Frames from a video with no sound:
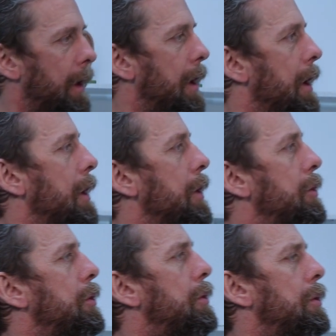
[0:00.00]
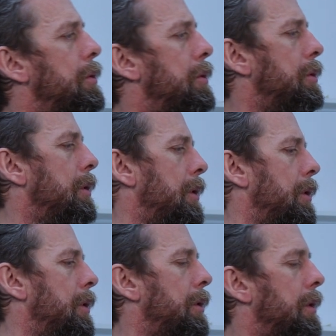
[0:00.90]

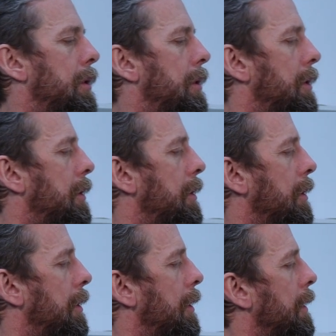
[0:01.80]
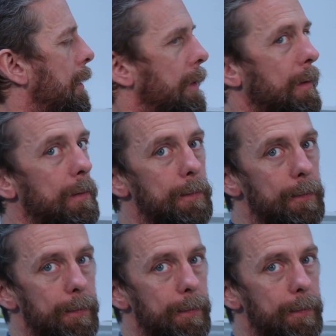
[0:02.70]
Nobody speaks.